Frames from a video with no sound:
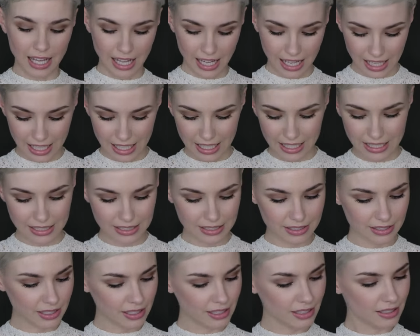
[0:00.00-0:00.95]

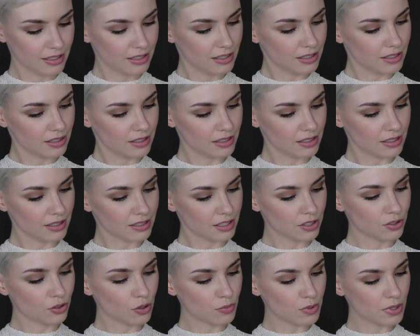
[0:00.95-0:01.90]
and the
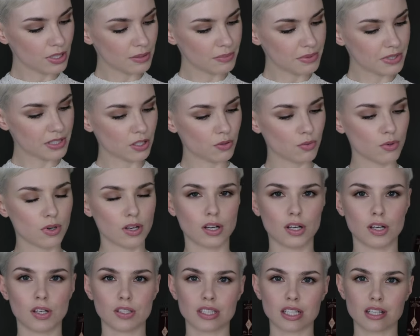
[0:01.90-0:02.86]
normal lipstick
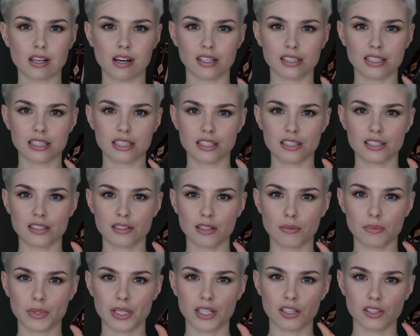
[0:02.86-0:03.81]
one, the carton is a
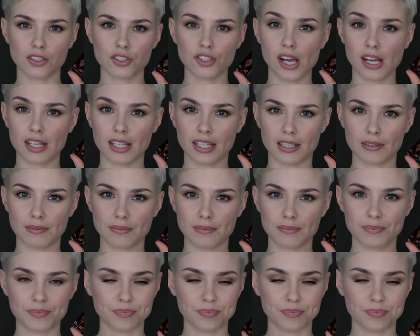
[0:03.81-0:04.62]
bit shiny.